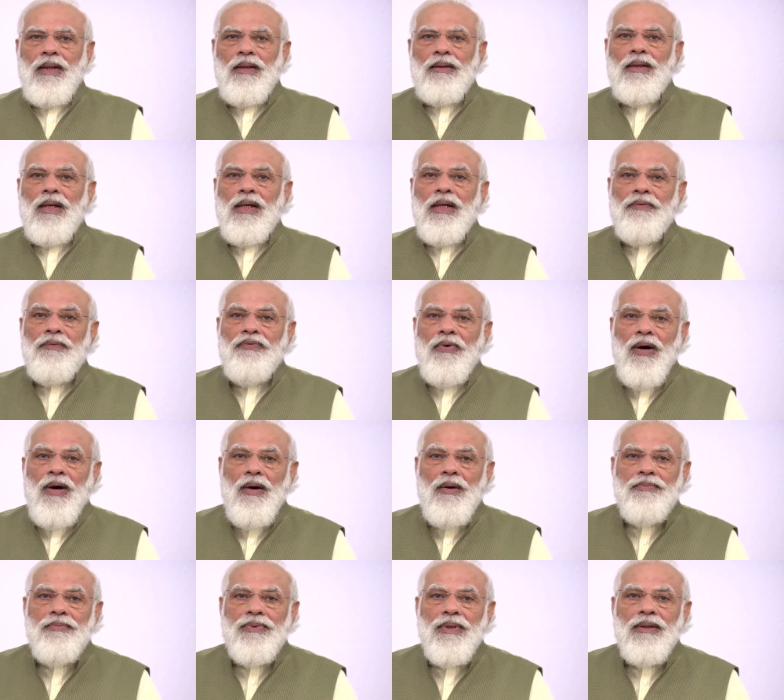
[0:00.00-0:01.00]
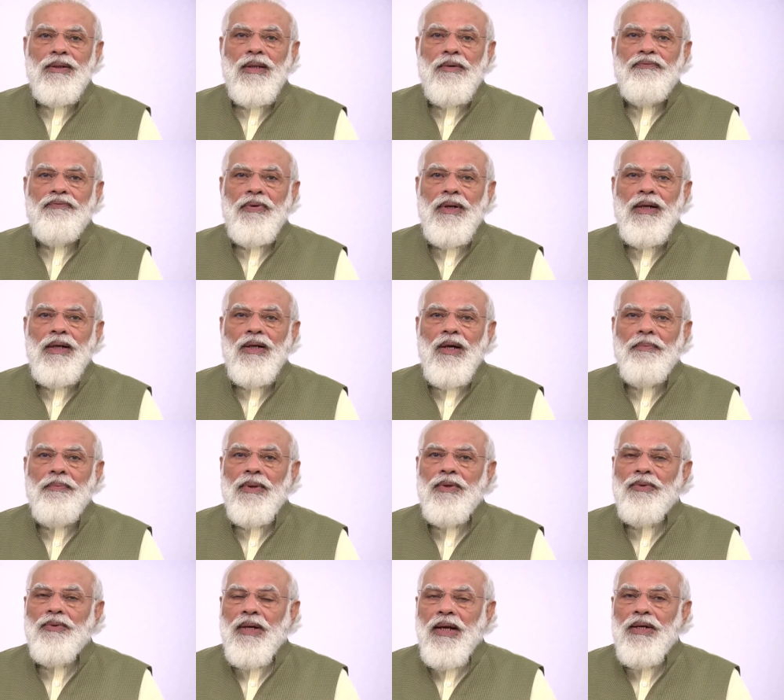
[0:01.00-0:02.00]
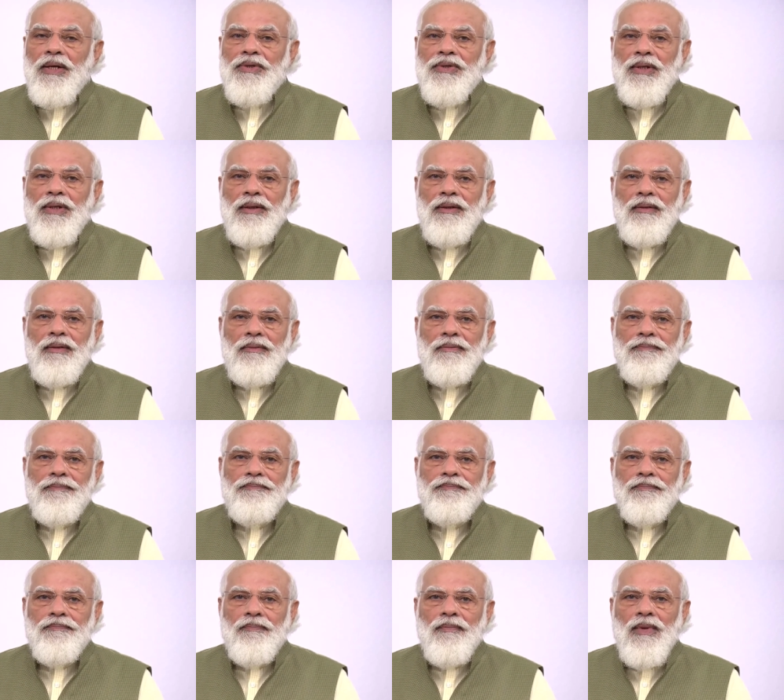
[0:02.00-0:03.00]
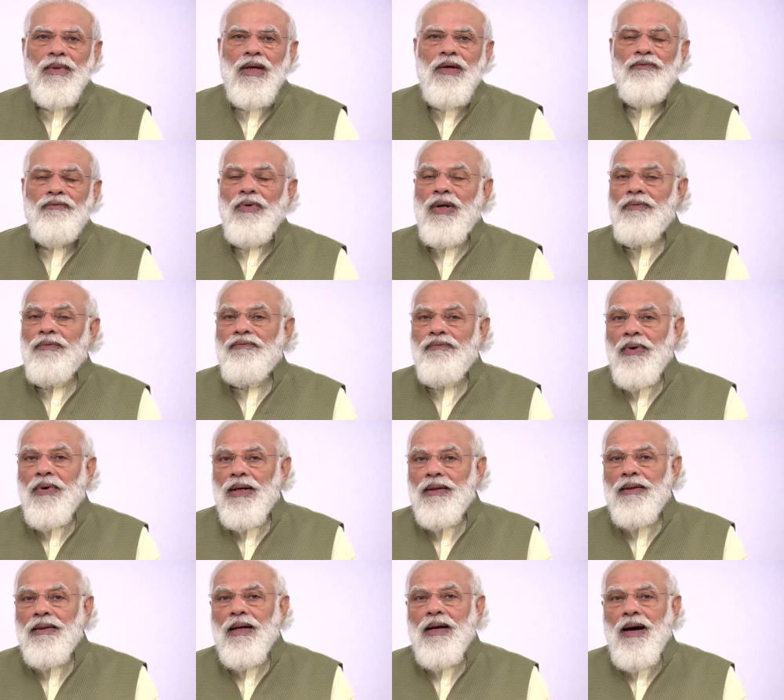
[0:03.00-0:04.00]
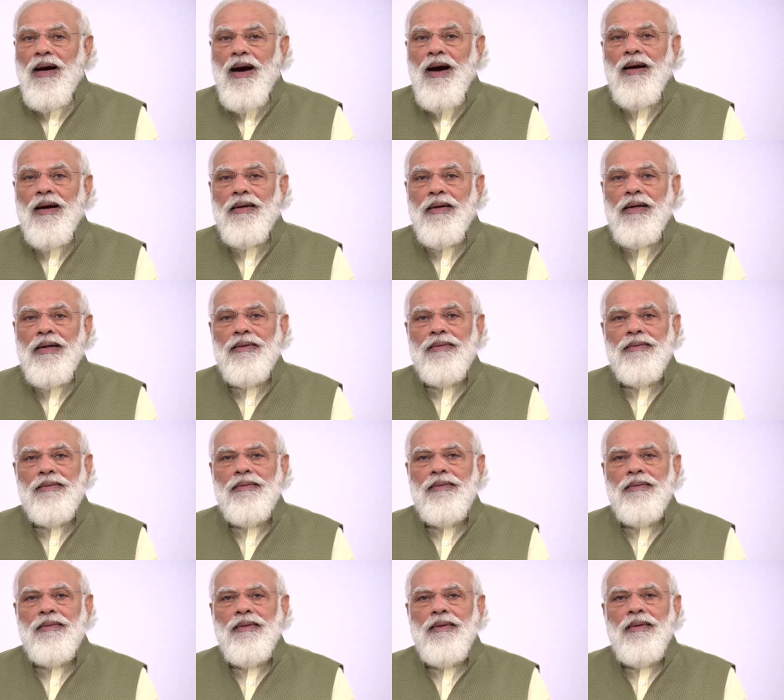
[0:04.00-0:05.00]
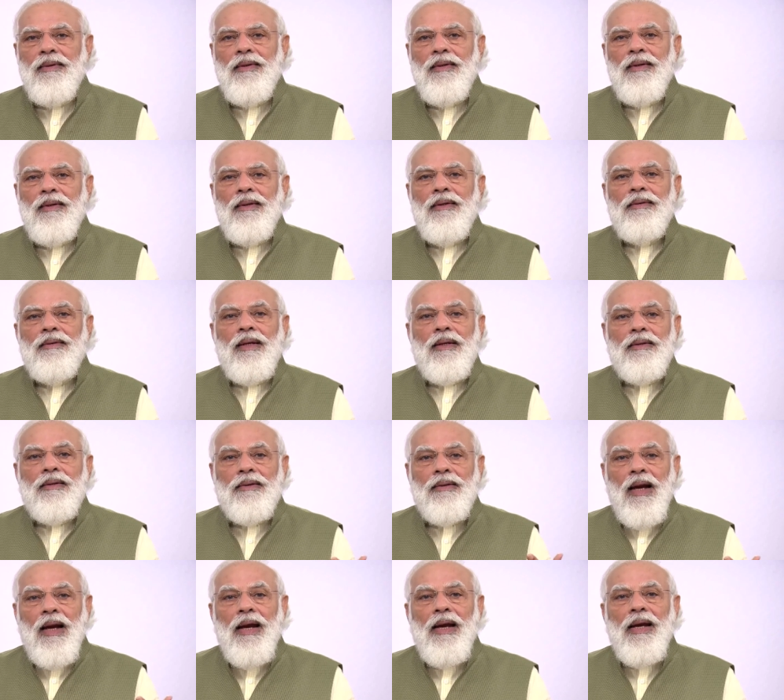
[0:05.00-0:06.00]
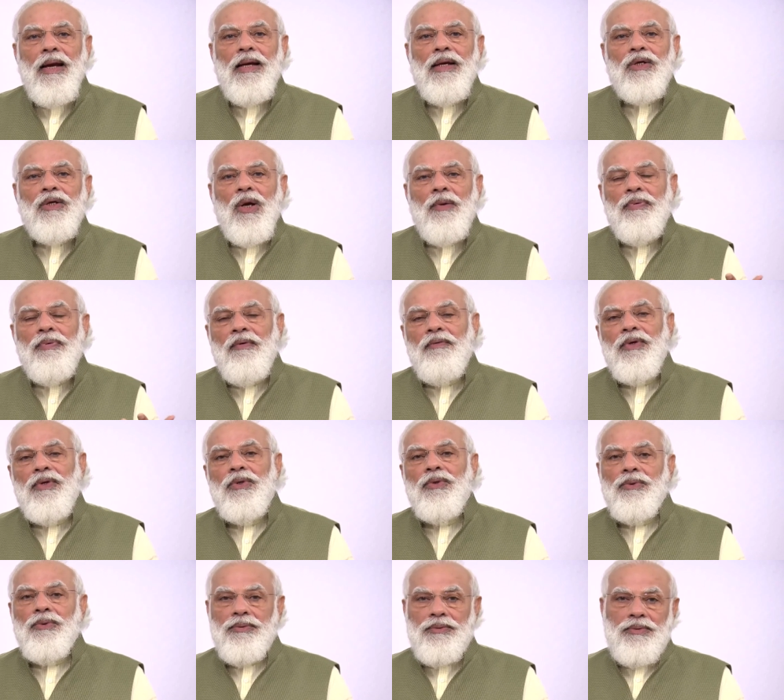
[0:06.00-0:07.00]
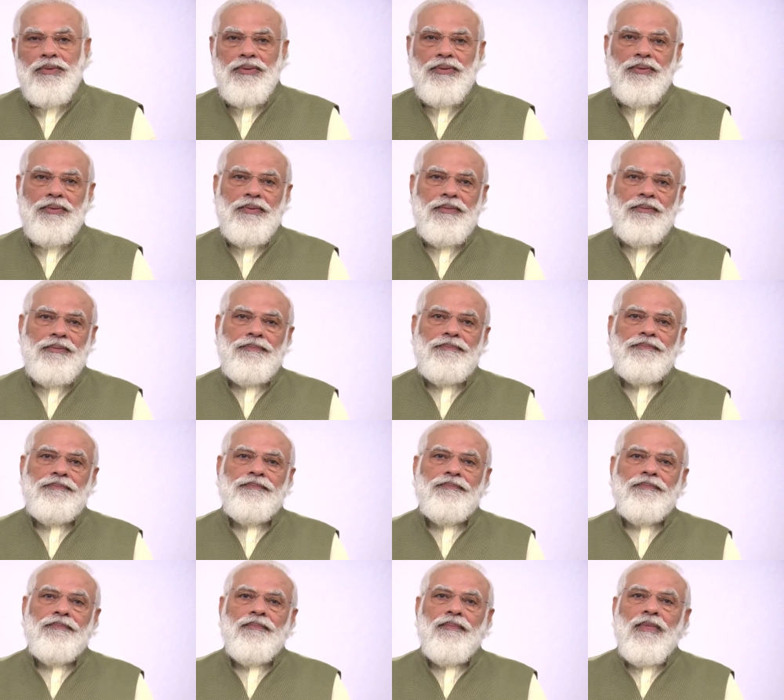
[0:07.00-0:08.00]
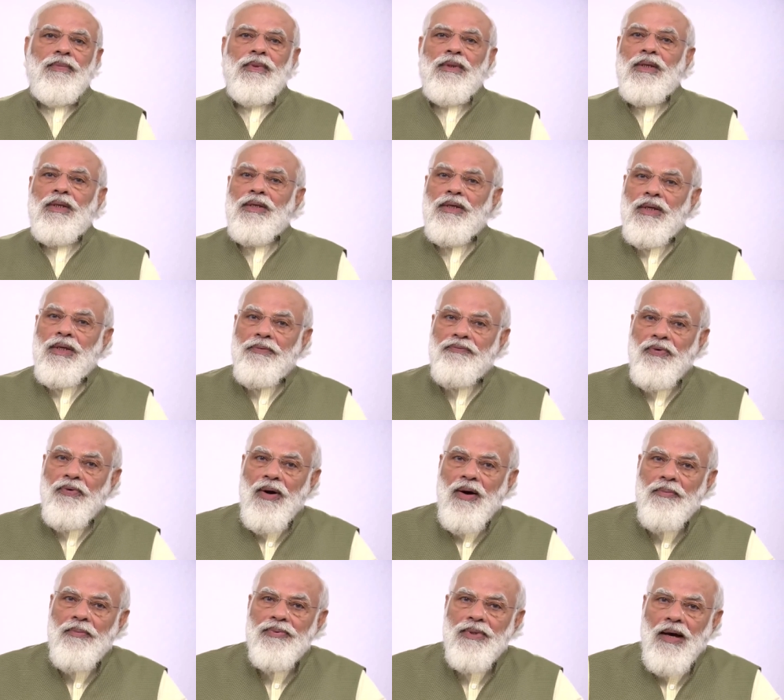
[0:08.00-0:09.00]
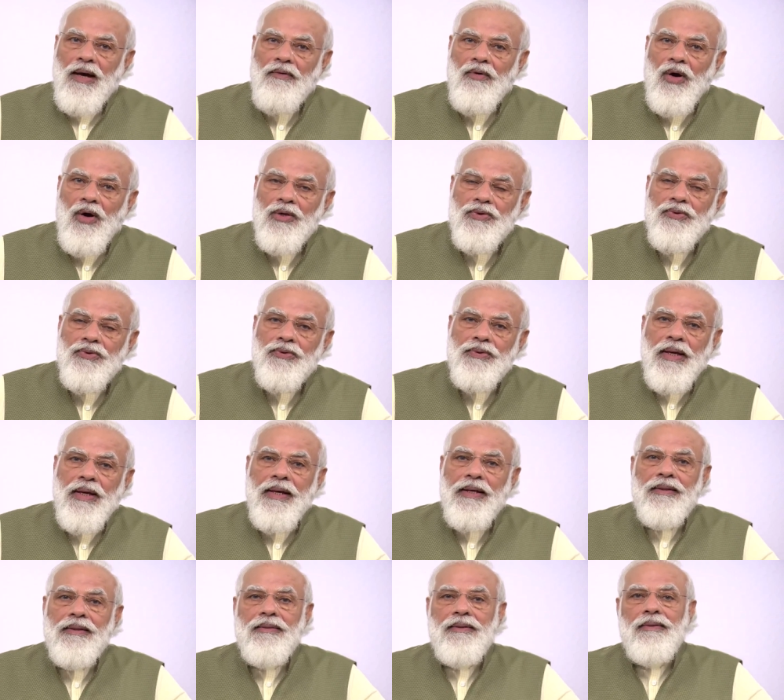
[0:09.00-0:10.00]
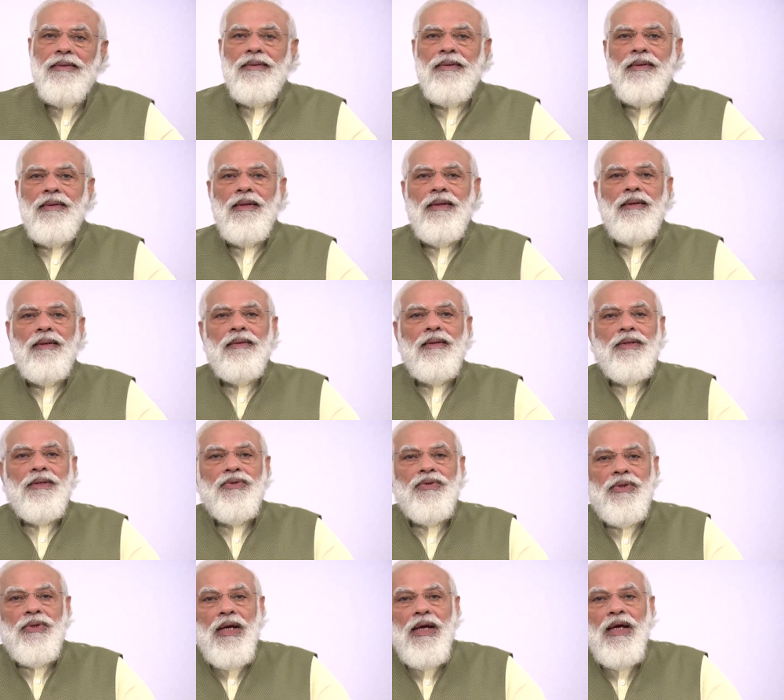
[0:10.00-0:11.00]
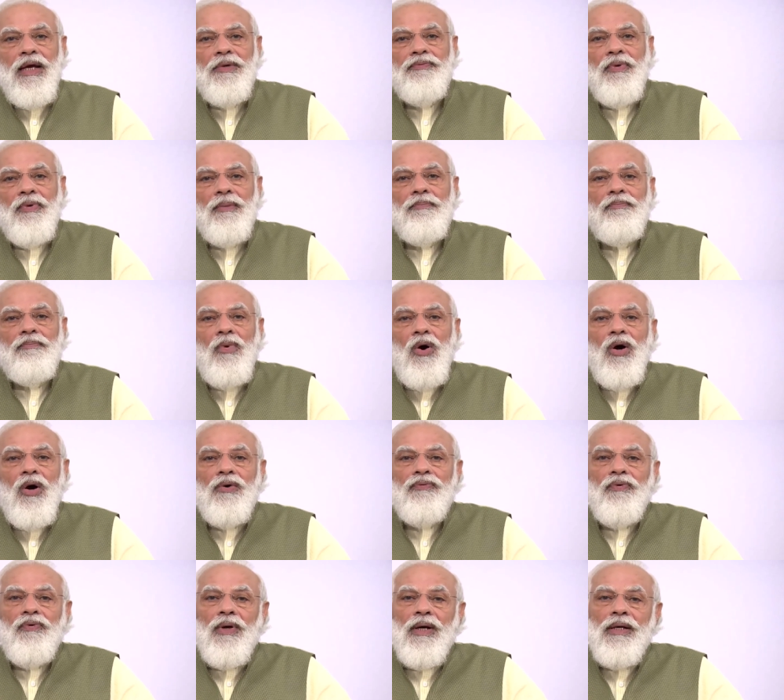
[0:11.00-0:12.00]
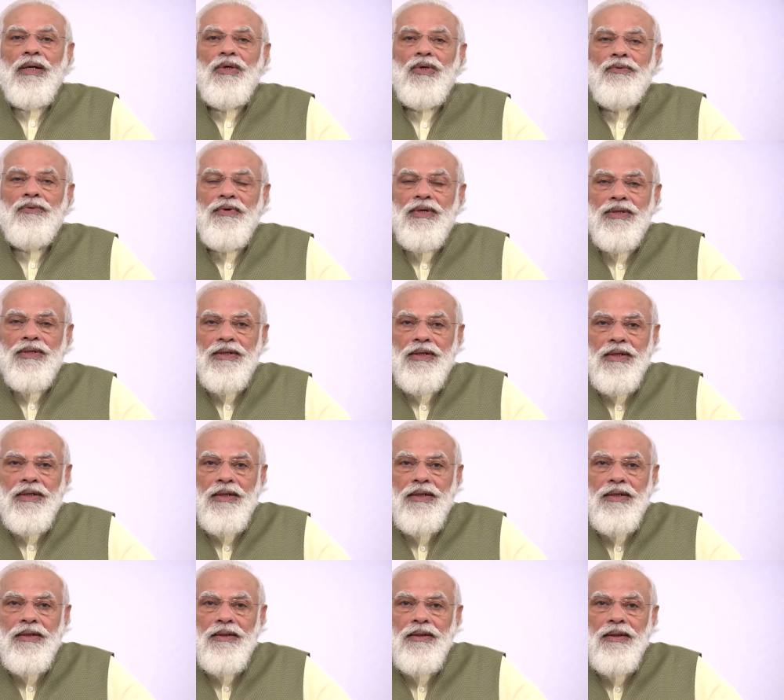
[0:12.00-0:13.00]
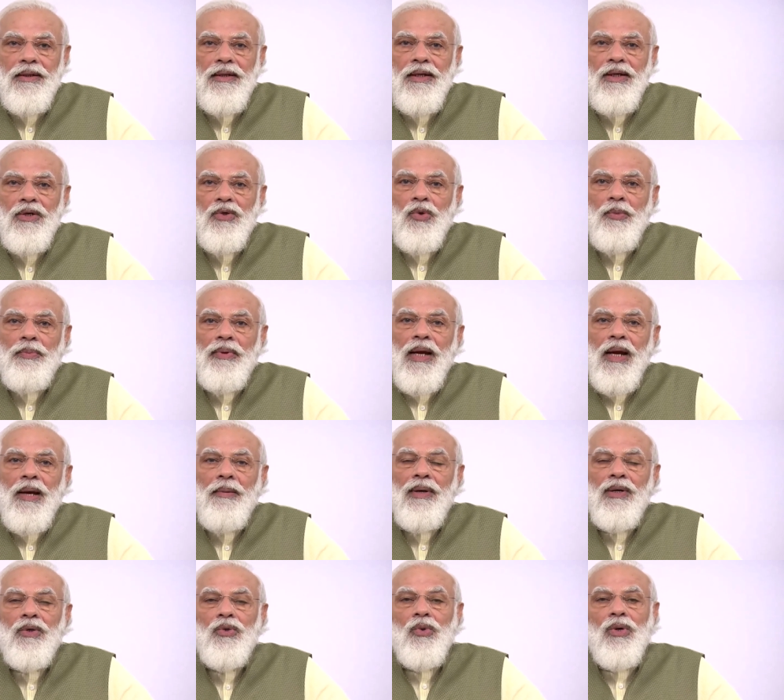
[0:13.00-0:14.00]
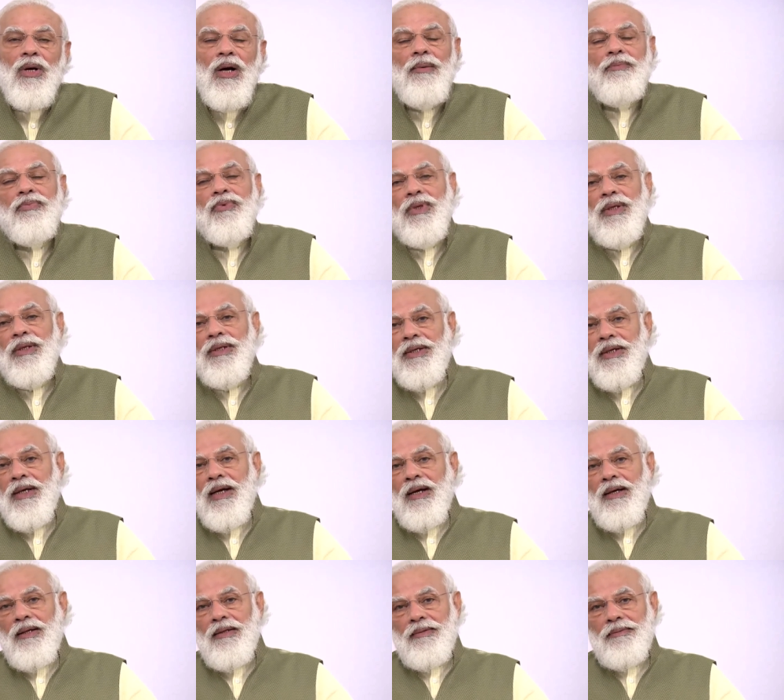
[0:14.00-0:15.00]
The reforms in the field of education will further harness the talent of our youth. These reforms have also set the stage for more foreign universities to be able to come to India.